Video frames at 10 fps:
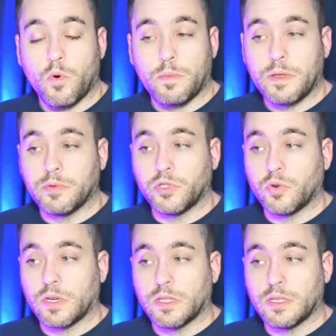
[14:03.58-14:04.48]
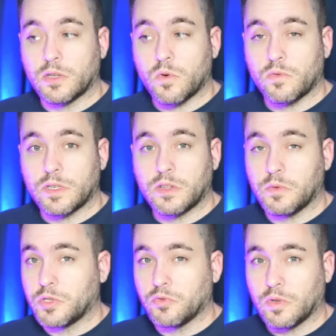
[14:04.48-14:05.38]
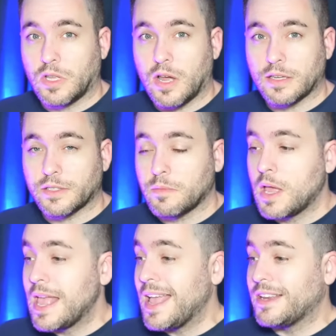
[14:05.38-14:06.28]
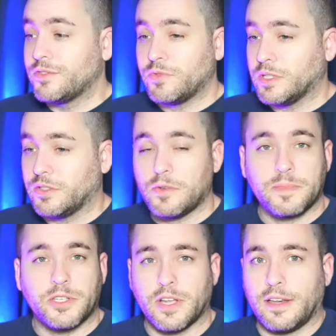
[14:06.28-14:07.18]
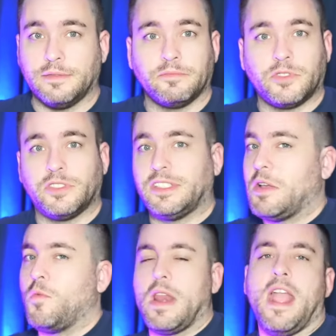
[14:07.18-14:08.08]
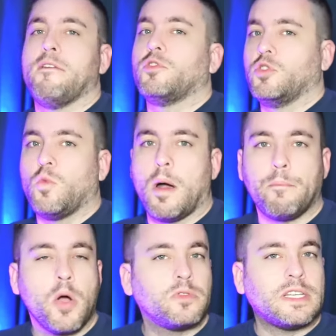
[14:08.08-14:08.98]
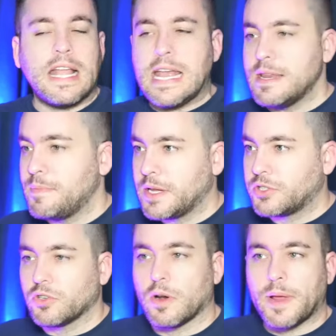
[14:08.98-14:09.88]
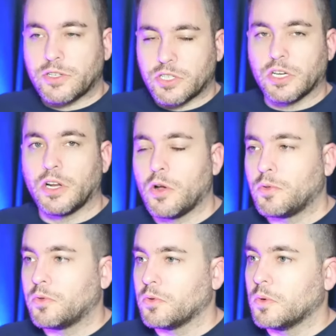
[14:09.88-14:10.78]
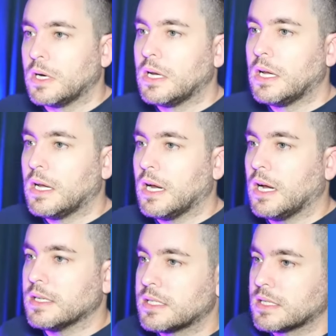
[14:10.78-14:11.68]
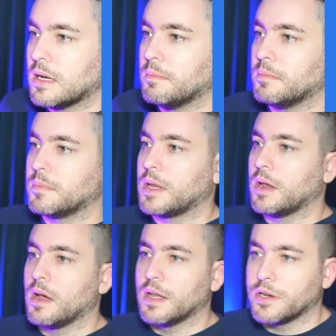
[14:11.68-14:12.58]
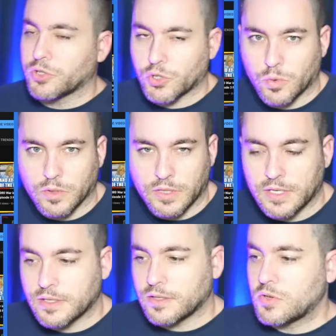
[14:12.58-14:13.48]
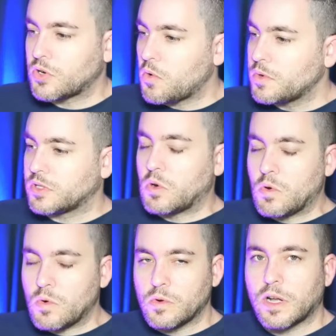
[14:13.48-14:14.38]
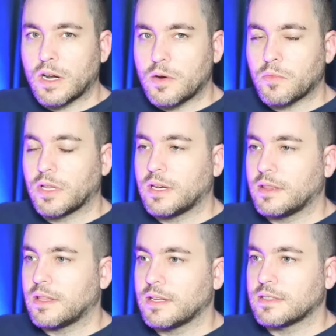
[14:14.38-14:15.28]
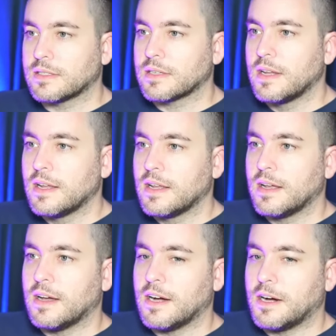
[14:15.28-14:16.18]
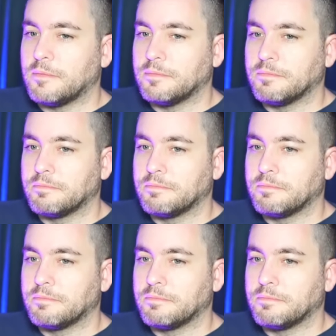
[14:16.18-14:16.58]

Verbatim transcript: people joining the Discord recently, which is really awesome. And really, don't be shy to say whatever you want. Post any picture. I'm actually going to go through uh, some here, uh, here shortly because there's always cool Gundam related things um,